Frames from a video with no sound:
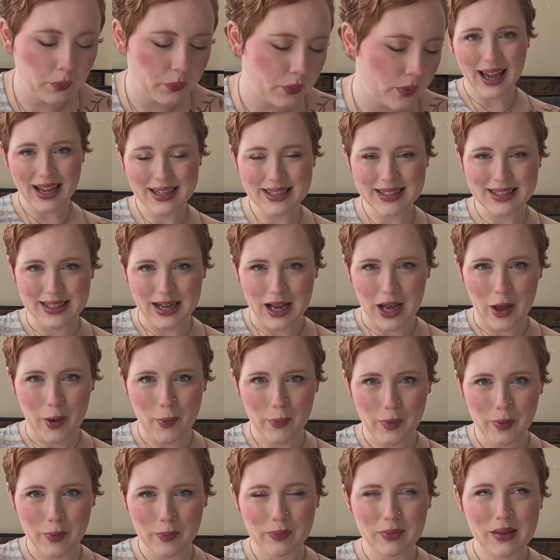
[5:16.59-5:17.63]
Next
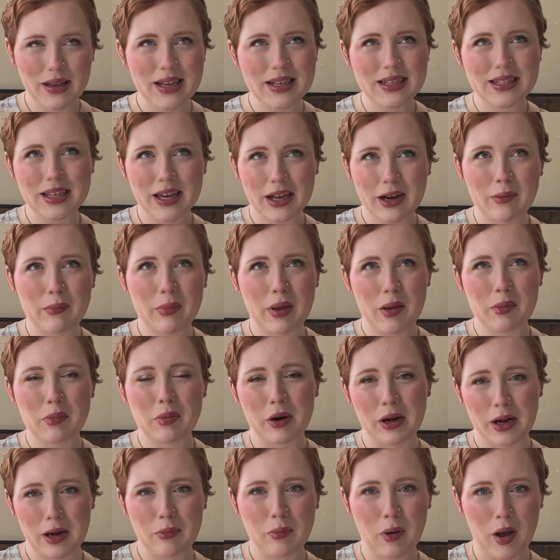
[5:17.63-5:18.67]
up is gonna be a
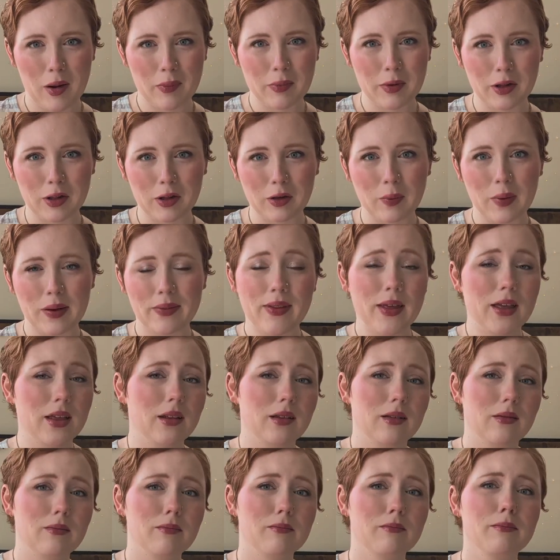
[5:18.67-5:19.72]
pretty popular one that
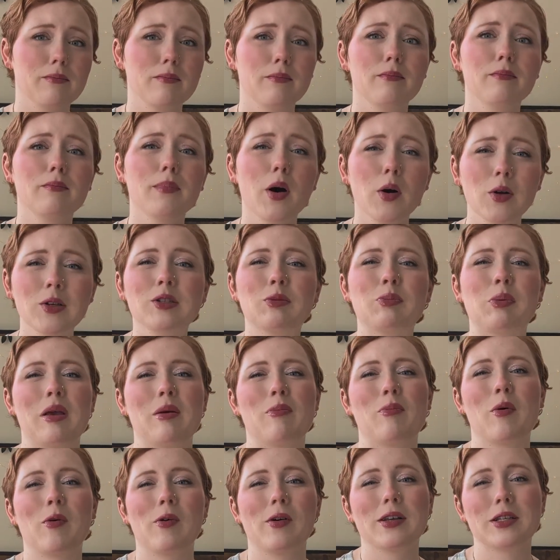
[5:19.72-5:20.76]
most
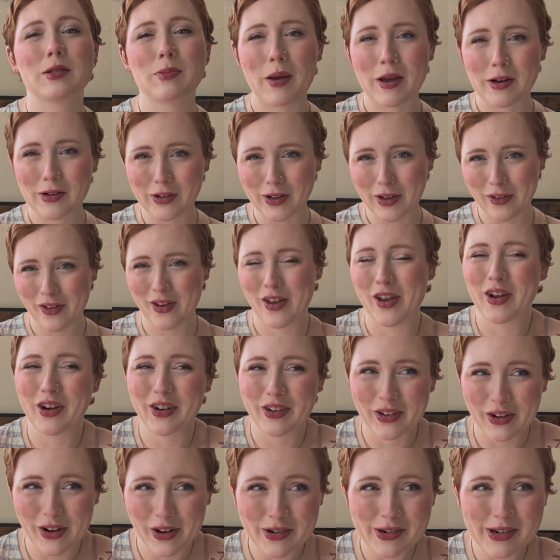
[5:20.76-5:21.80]
people, especially if you're
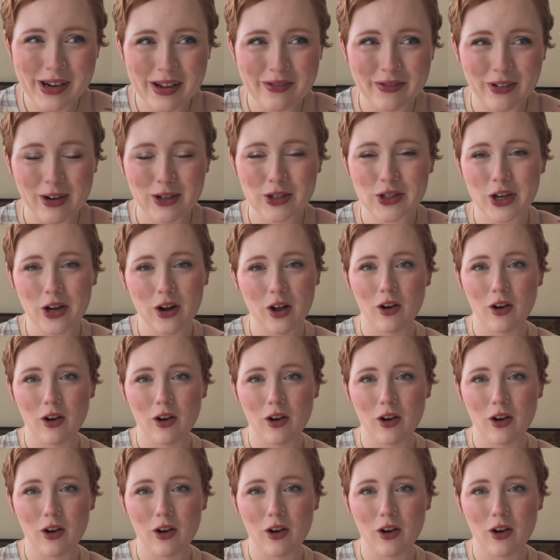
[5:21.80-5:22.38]
neurodivergent,